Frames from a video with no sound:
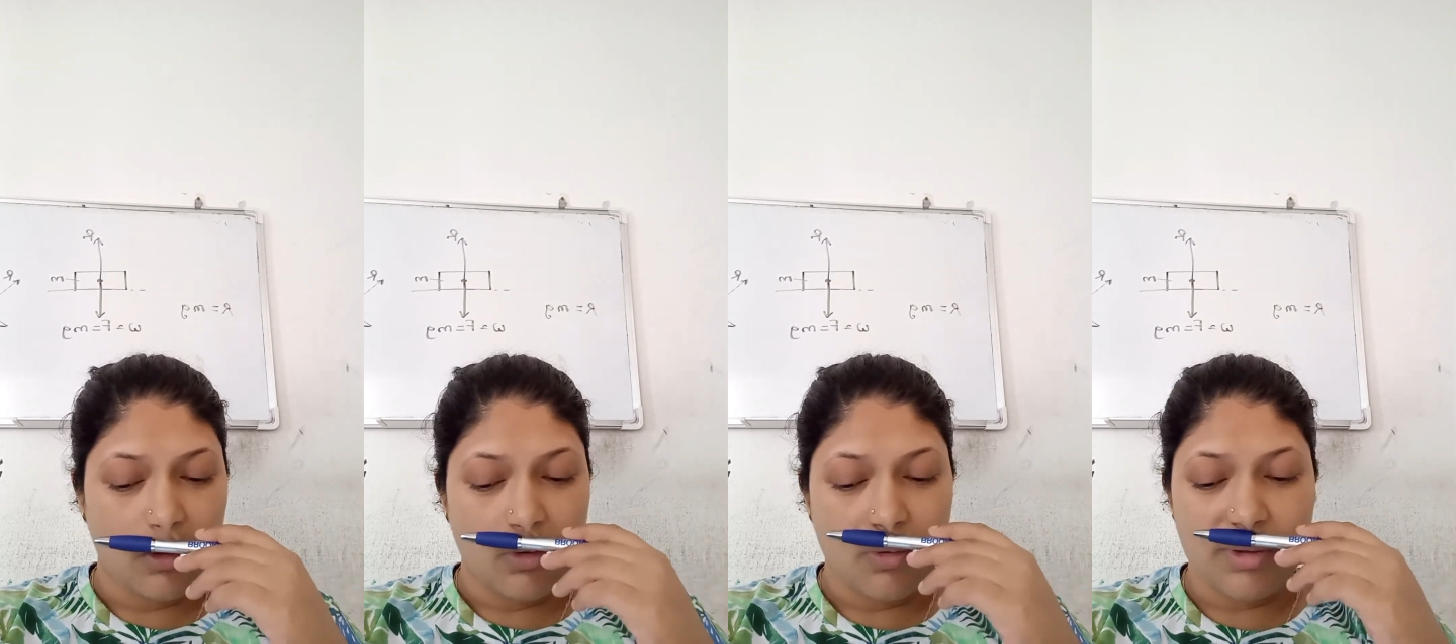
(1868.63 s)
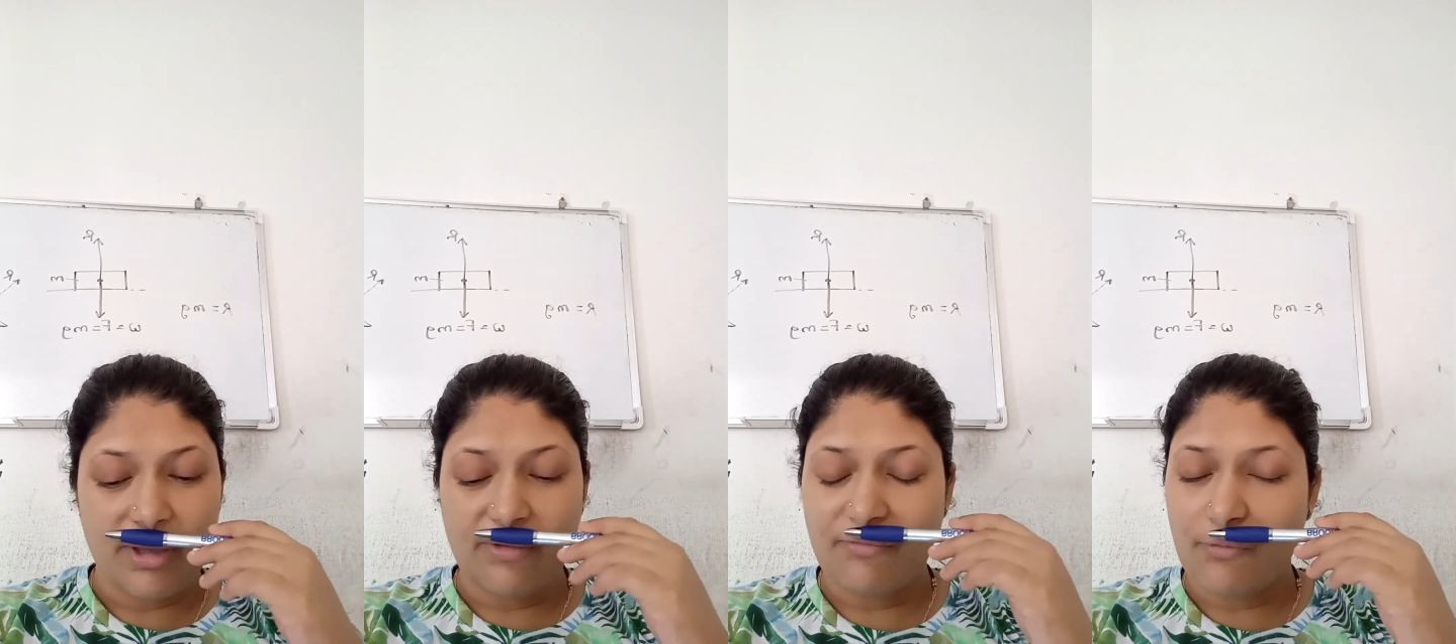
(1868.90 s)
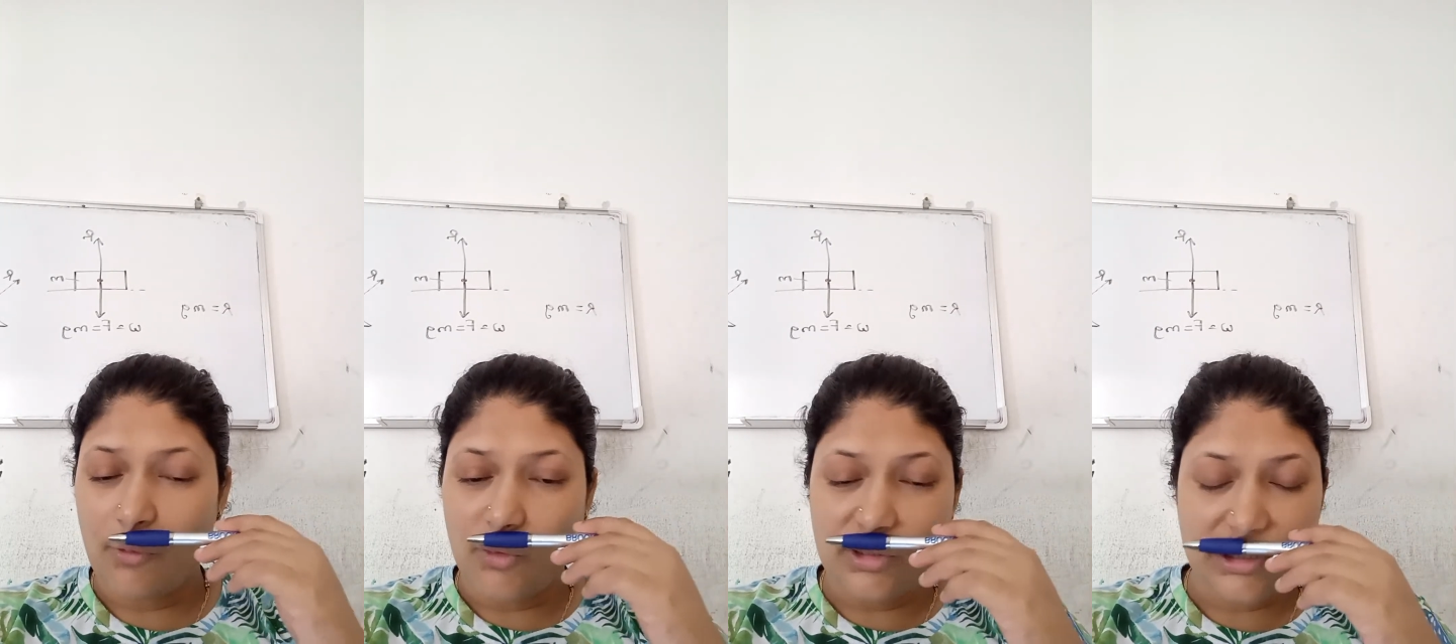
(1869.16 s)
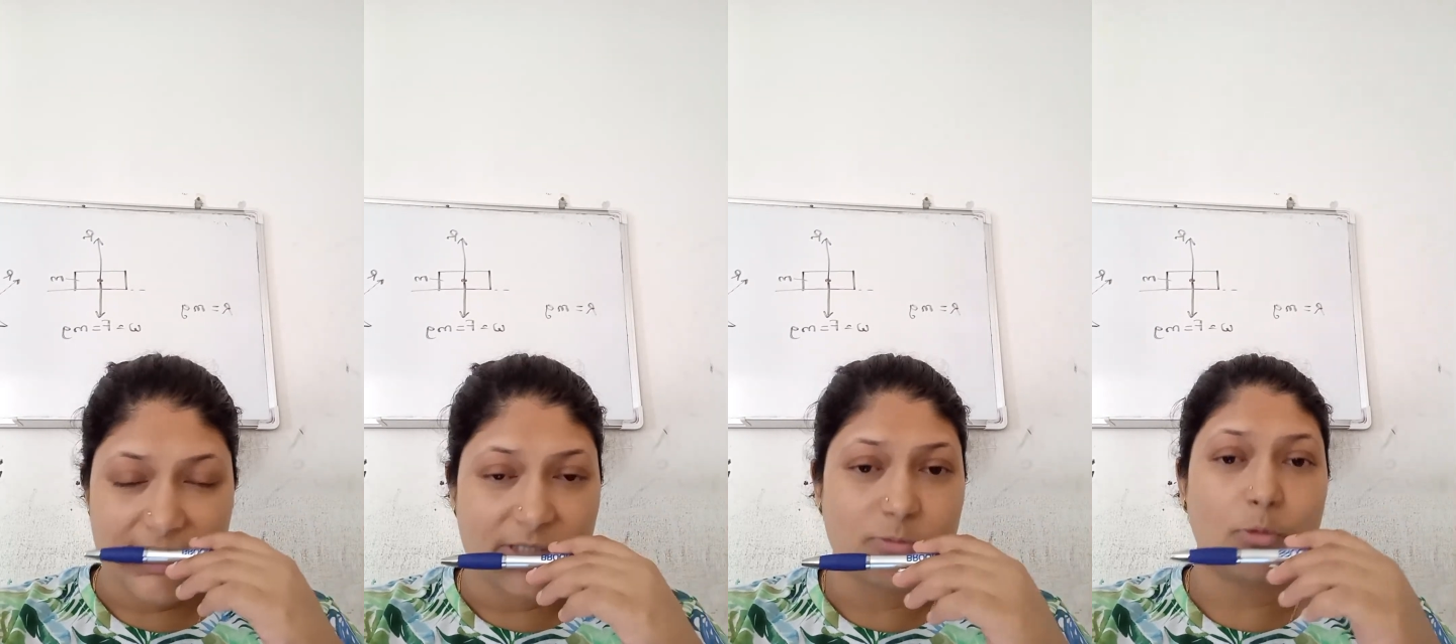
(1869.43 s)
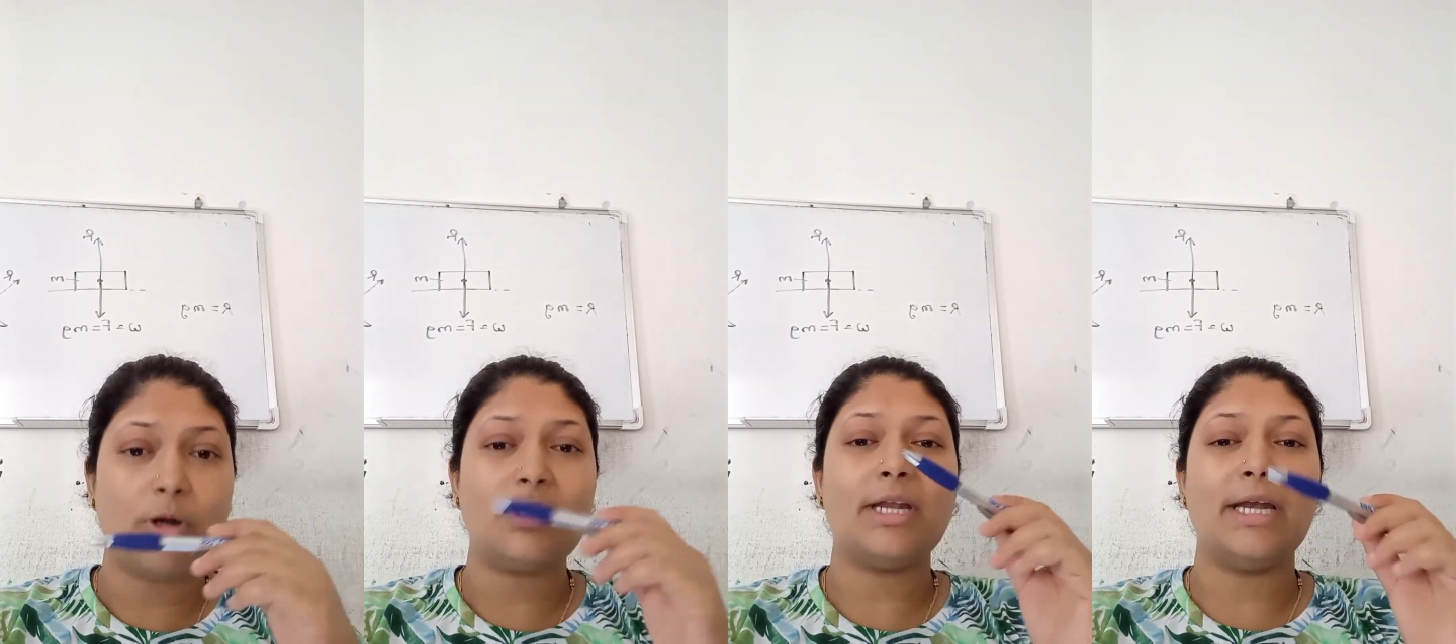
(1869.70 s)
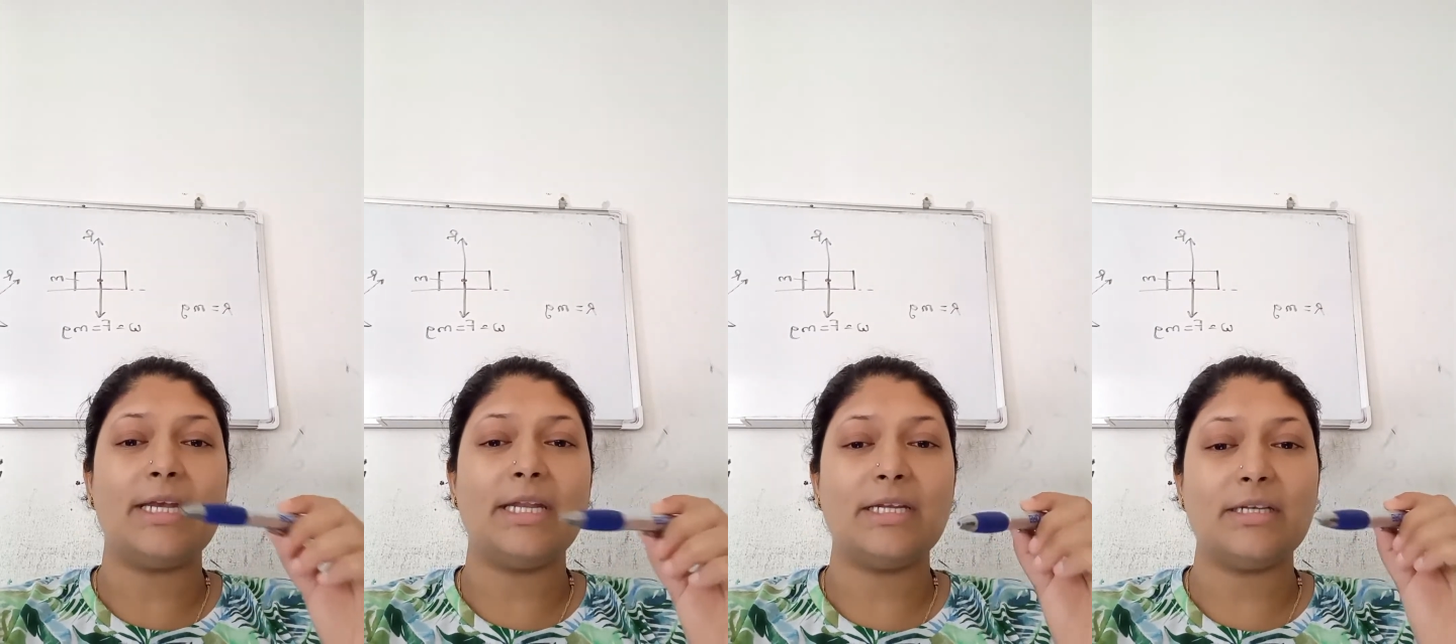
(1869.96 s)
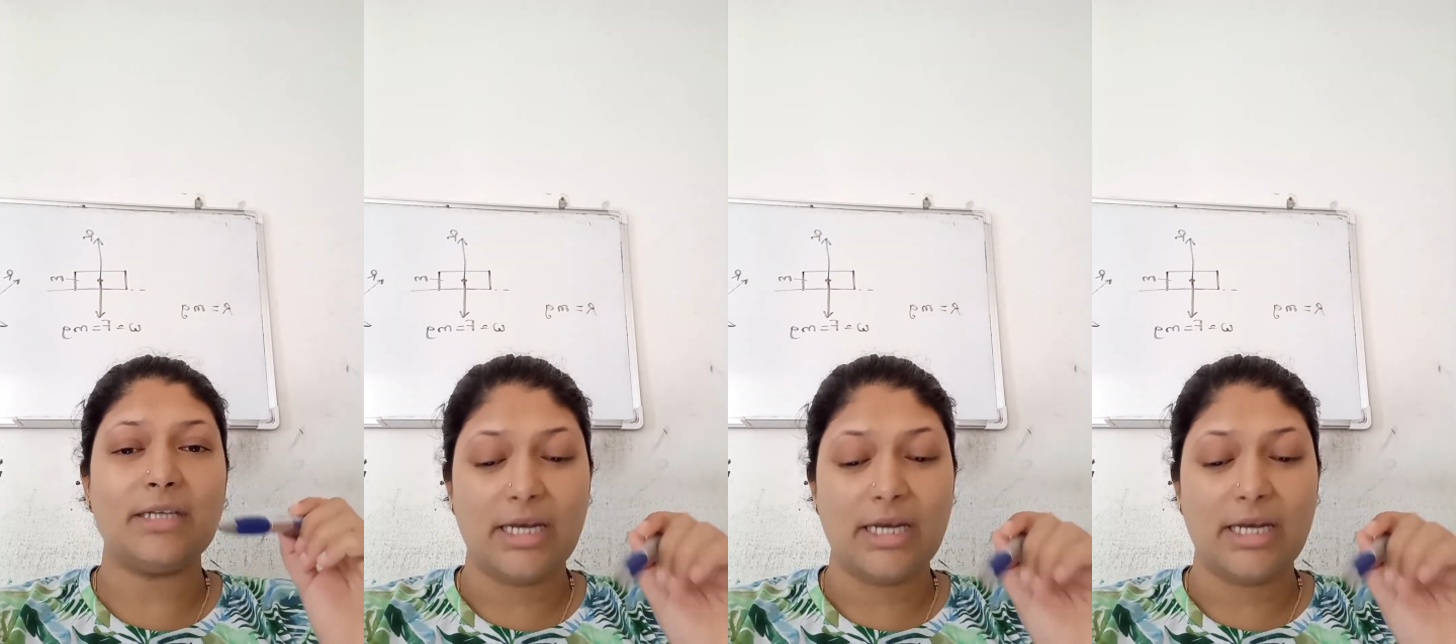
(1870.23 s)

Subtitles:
Okay, force is what getting